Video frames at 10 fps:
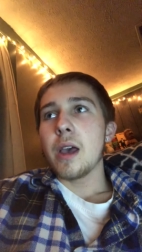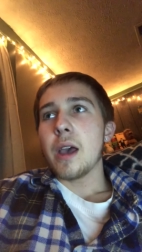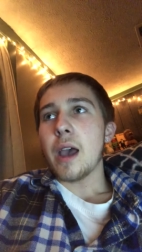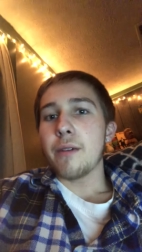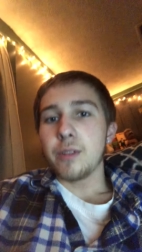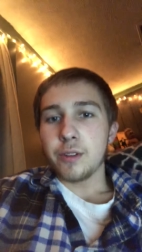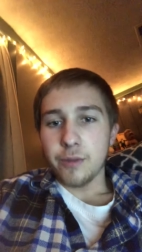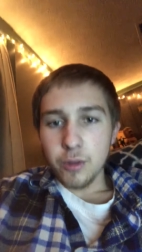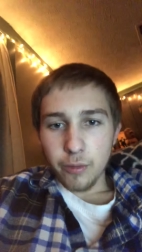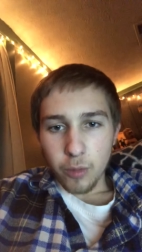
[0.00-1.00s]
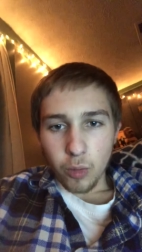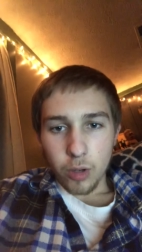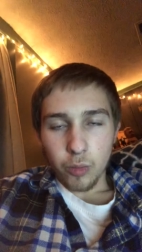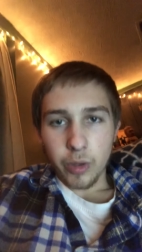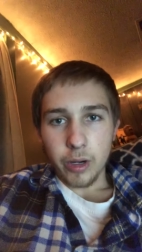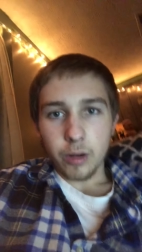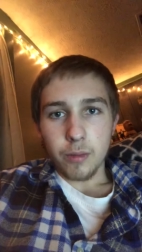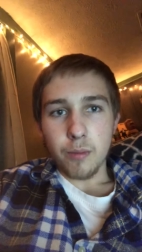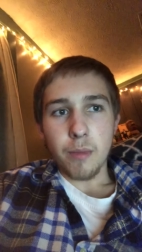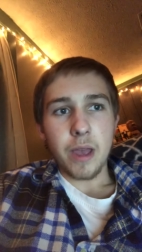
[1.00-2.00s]
have this view of the world where
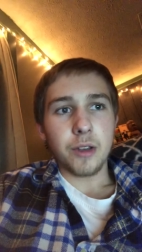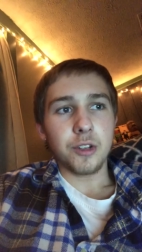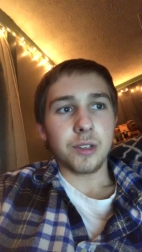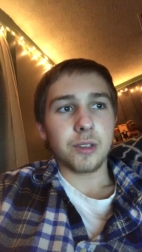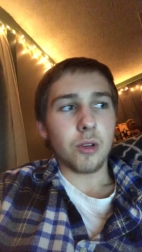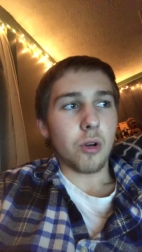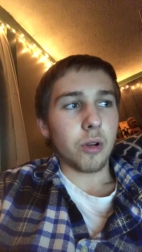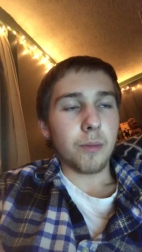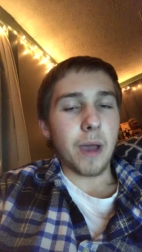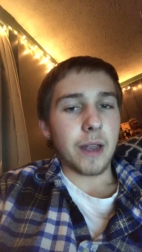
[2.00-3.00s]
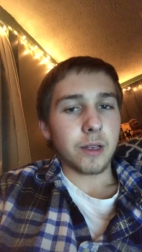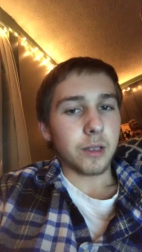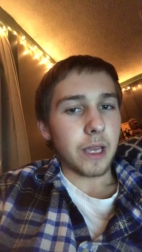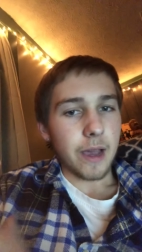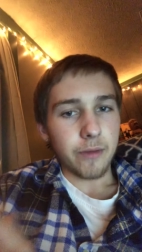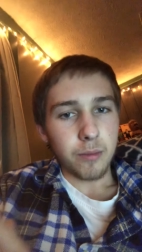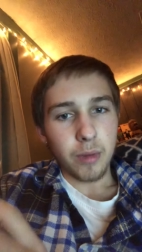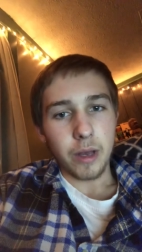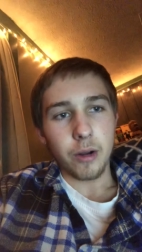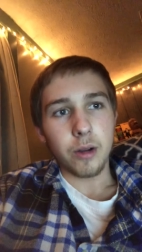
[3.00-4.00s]
men just automatically have it
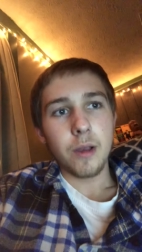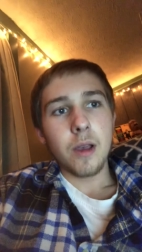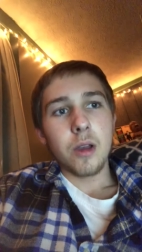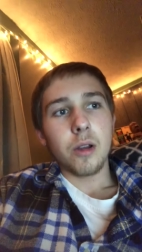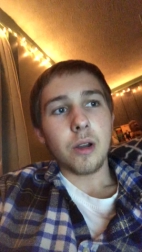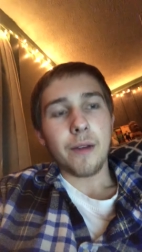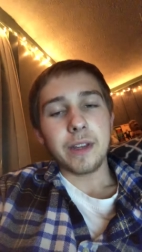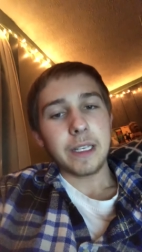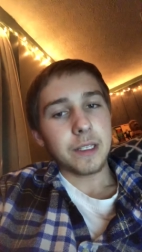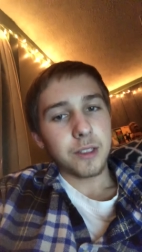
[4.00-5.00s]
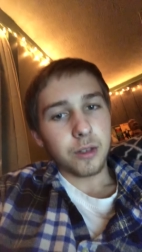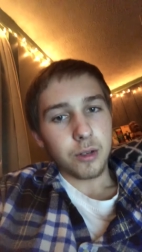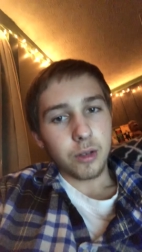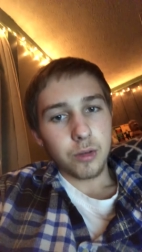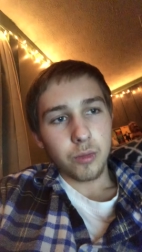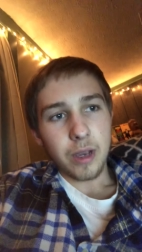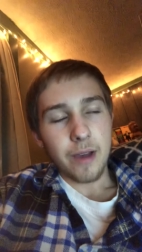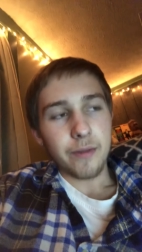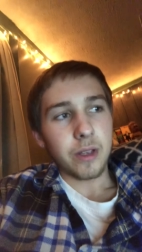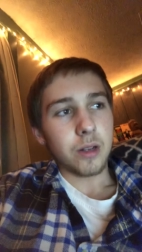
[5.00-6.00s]
better, have it easier, we
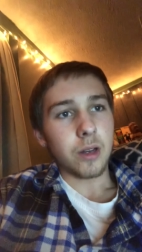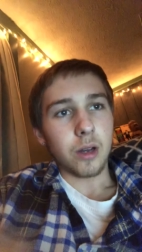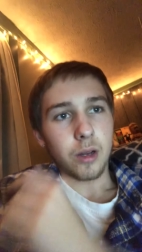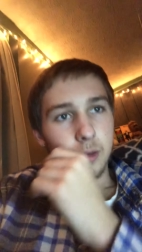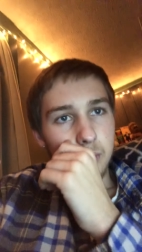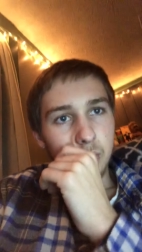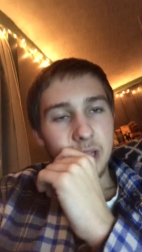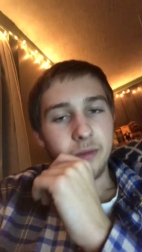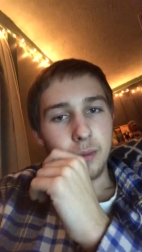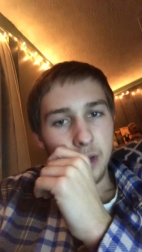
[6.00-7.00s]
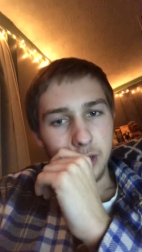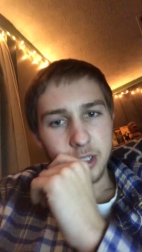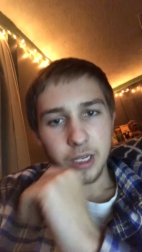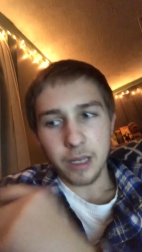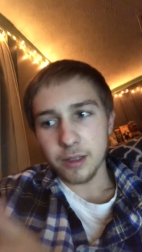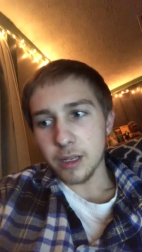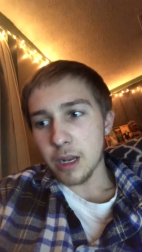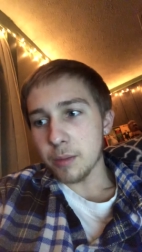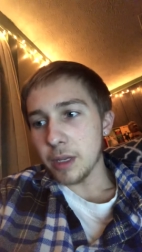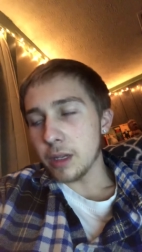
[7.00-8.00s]
have a better chance. And I
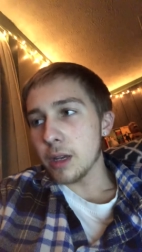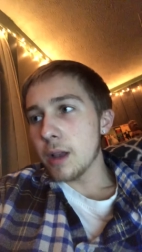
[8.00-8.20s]
mean,